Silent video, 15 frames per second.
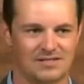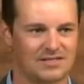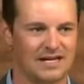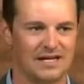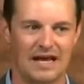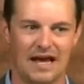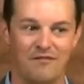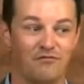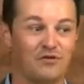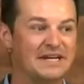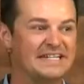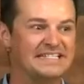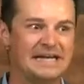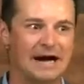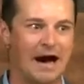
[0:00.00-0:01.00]
to send
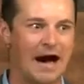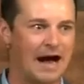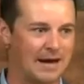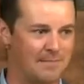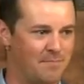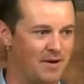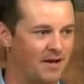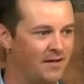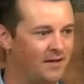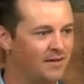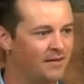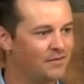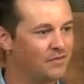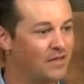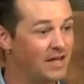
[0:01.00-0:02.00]
every dime
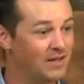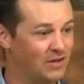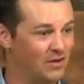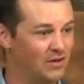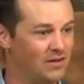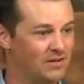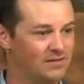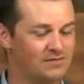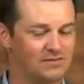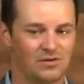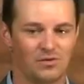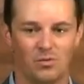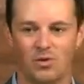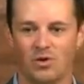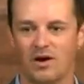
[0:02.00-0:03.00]
they could to
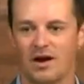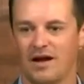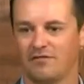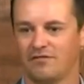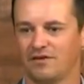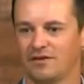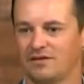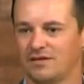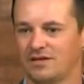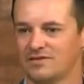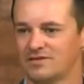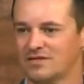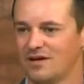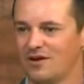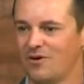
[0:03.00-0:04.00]
the war effort.
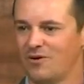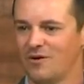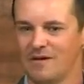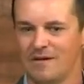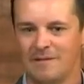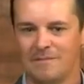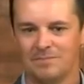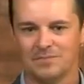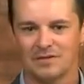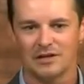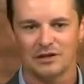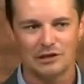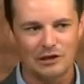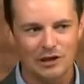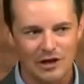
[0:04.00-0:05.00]
And so
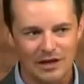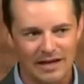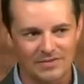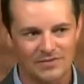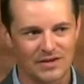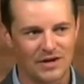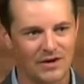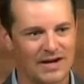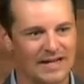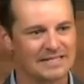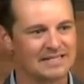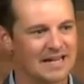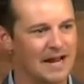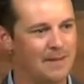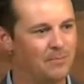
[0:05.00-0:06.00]
look at their
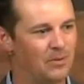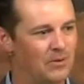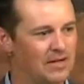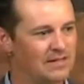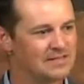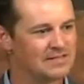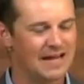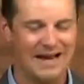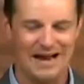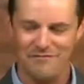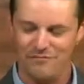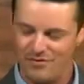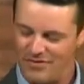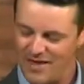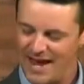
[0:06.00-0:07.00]
example and say
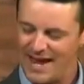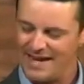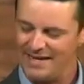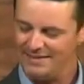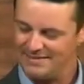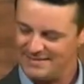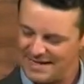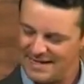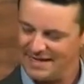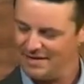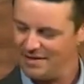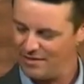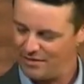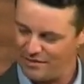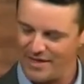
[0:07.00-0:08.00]
if they
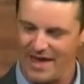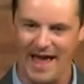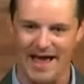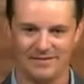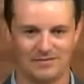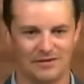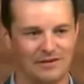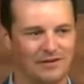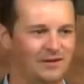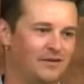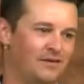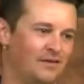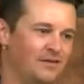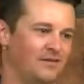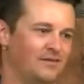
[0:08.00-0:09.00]
did that
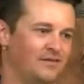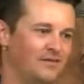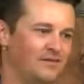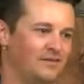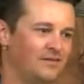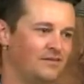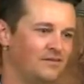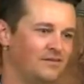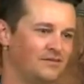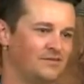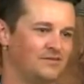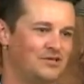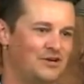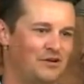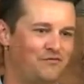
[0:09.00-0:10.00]

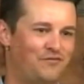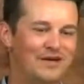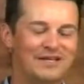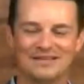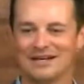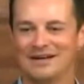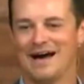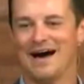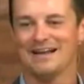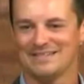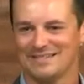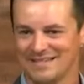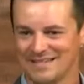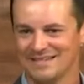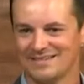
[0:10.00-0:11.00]
to defeat the
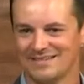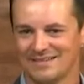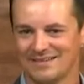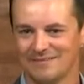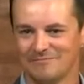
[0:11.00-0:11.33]
Nazis,